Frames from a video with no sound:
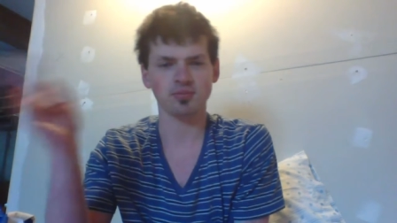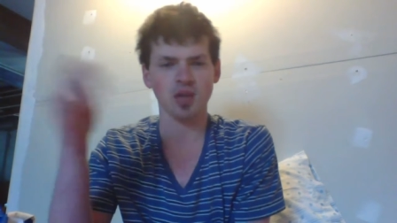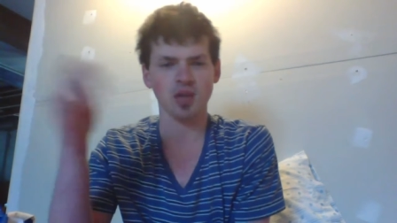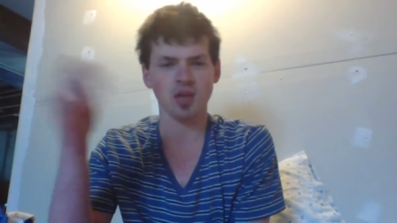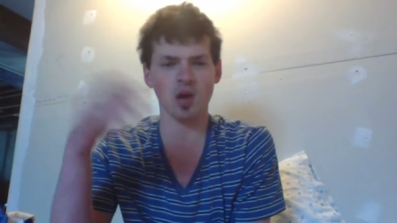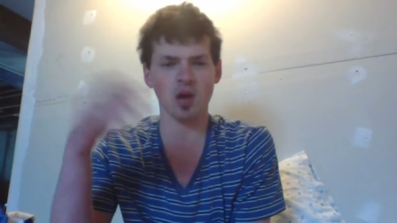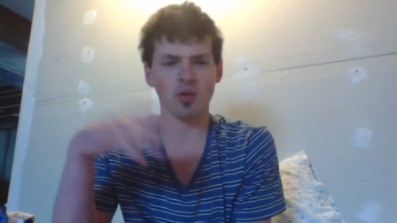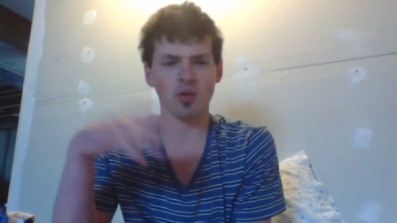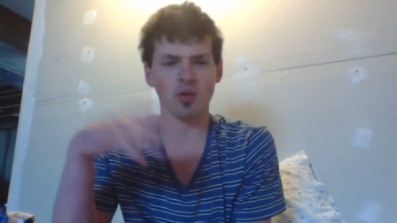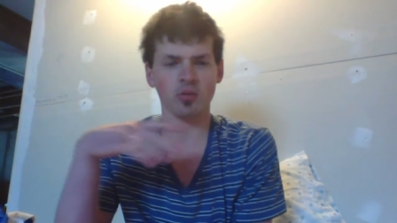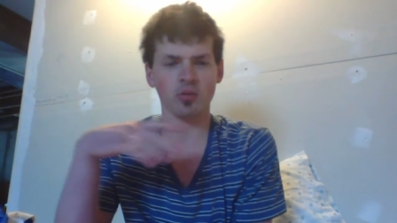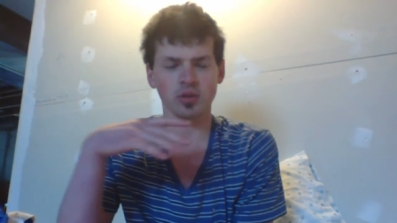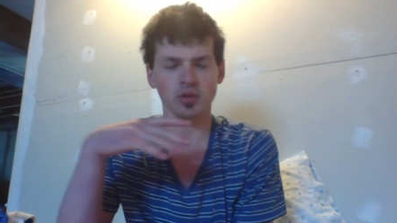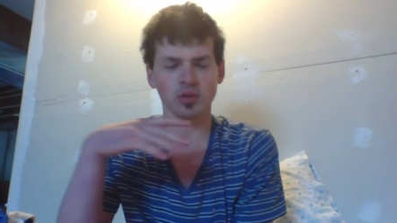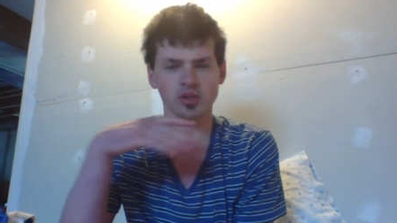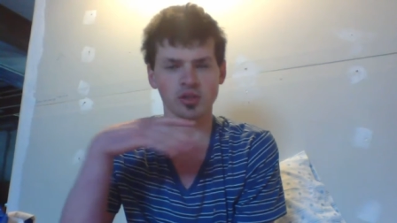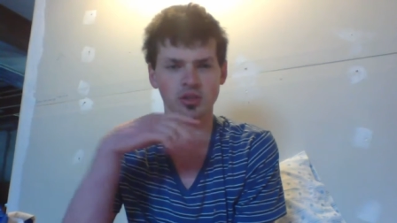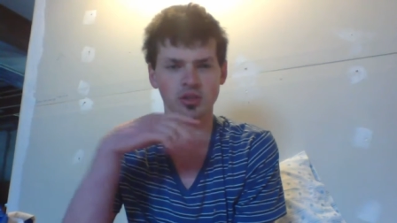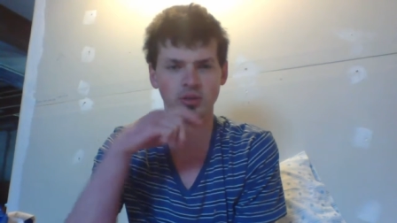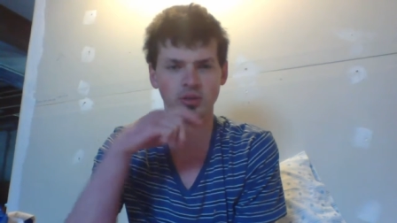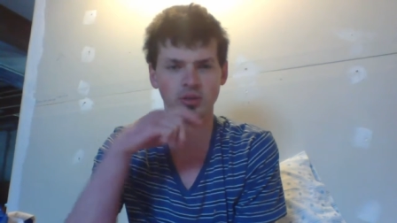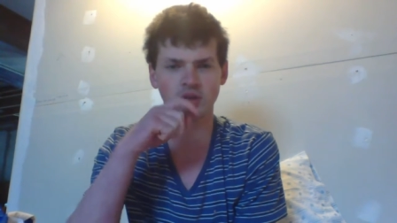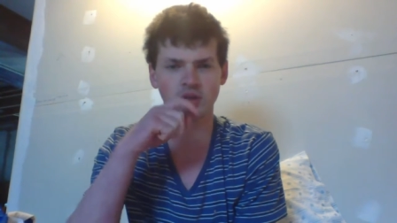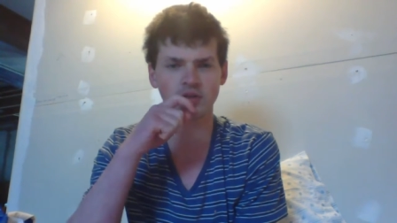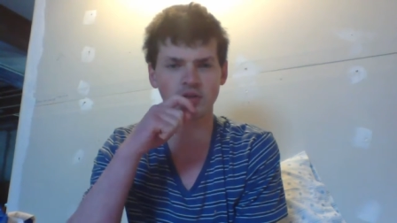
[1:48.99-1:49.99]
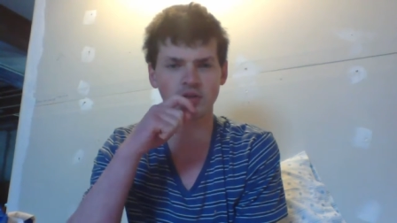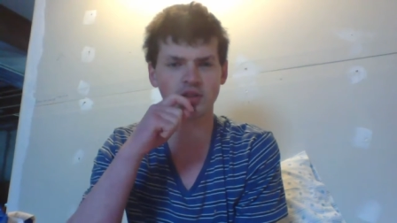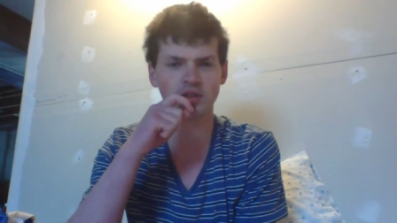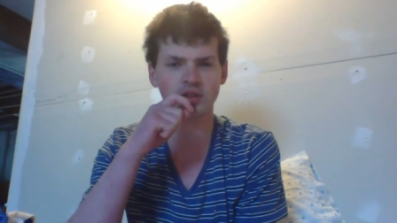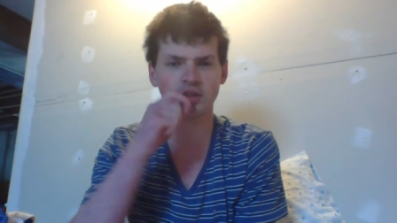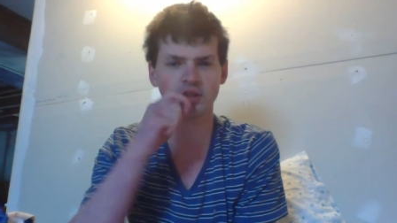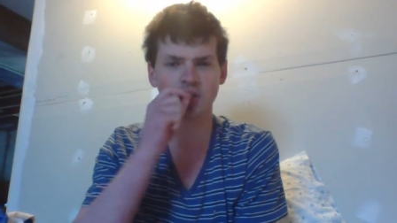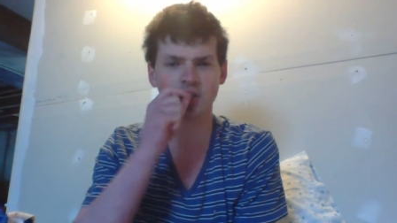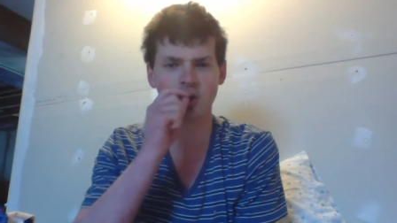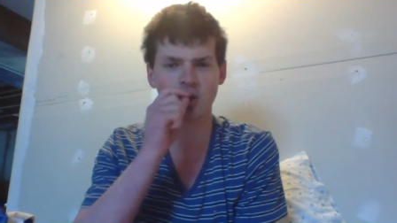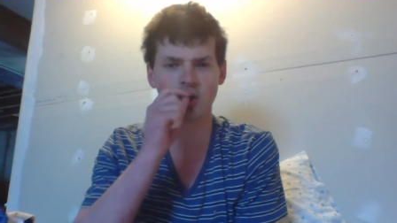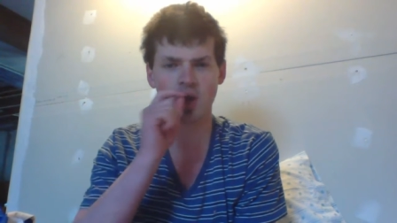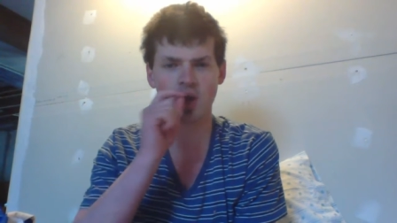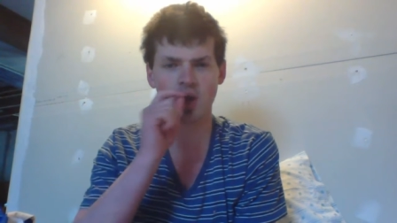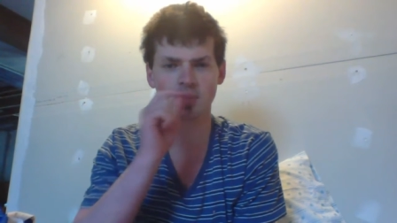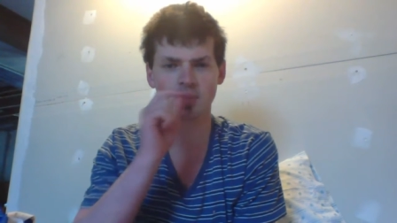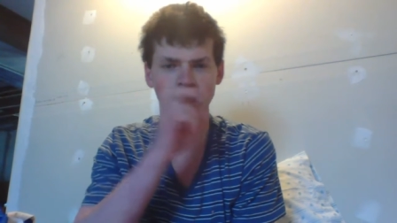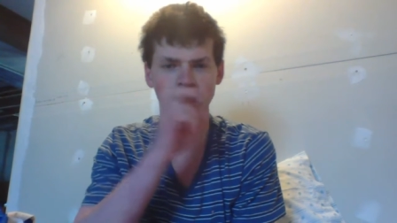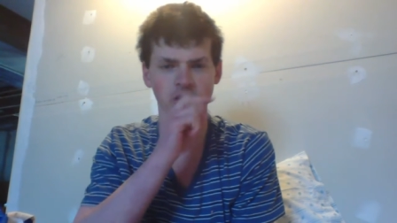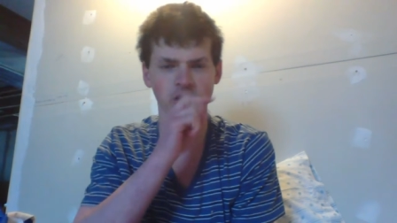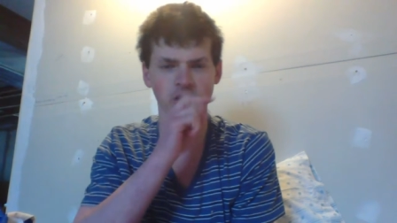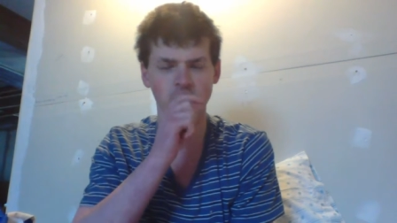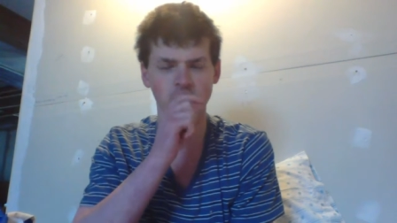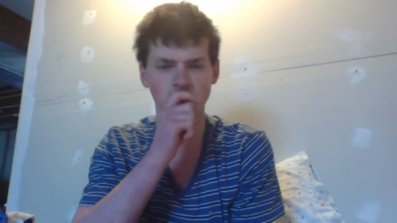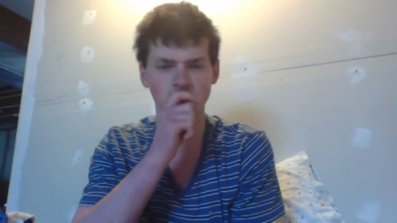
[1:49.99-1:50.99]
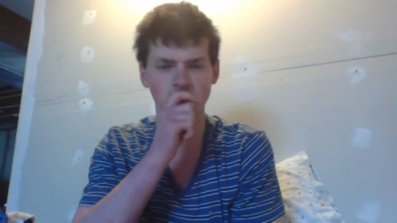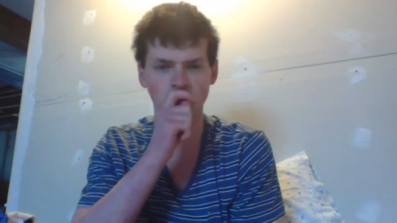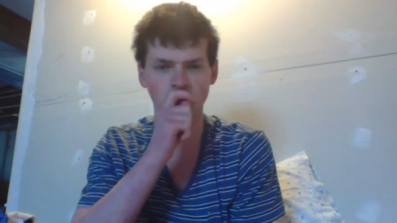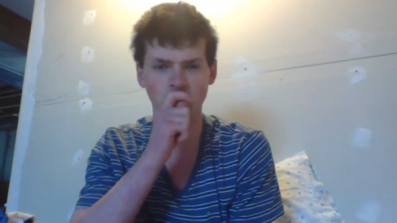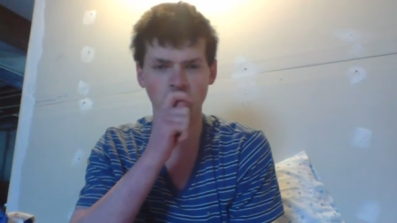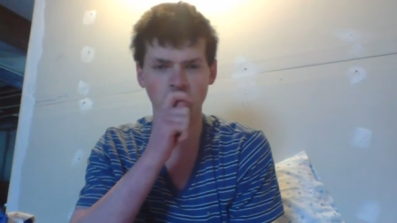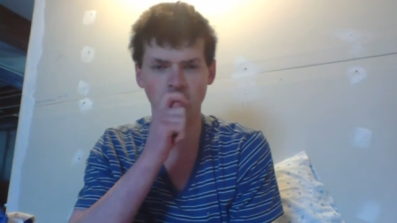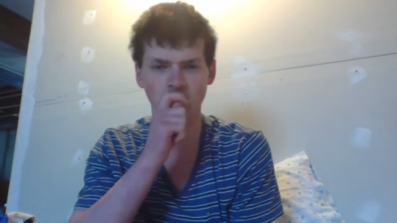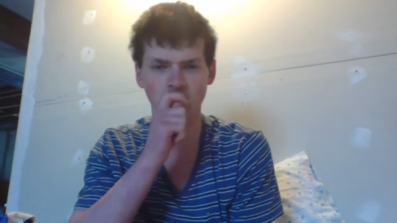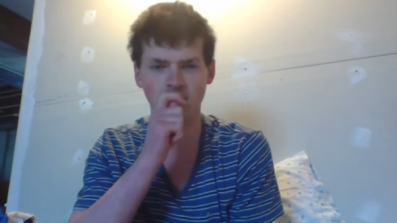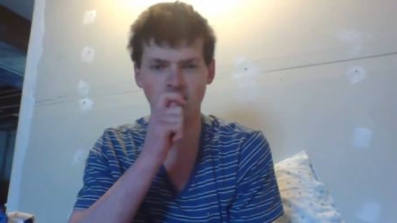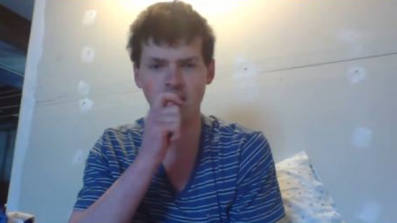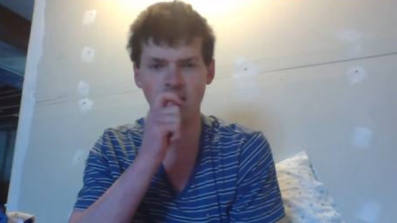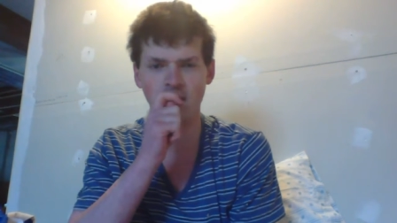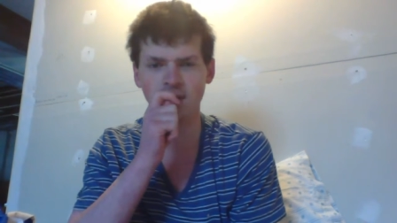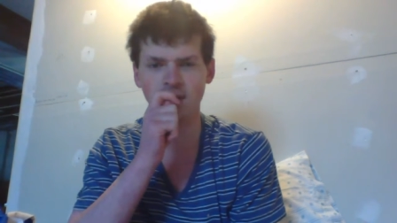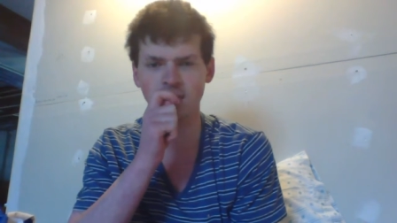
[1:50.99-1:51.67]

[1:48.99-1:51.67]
how everyone's doing everything though, update you on what my